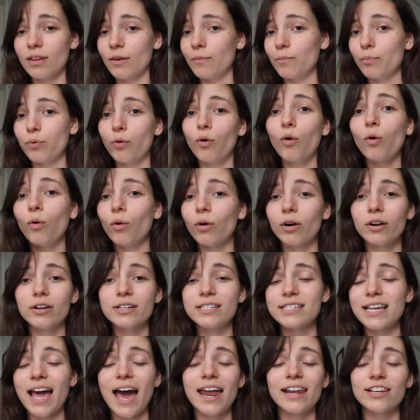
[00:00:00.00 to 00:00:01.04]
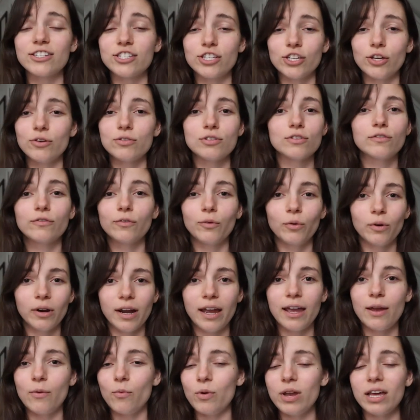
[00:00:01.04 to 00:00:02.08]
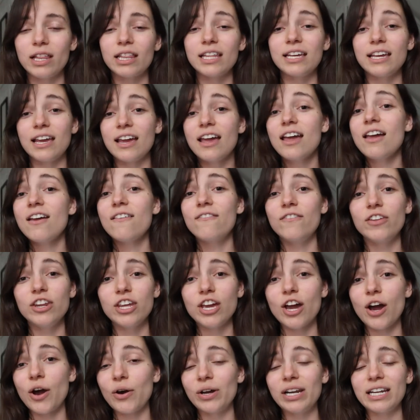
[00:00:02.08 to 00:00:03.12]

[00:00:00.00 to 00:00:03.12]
a poor, sad excuse for a weekly video,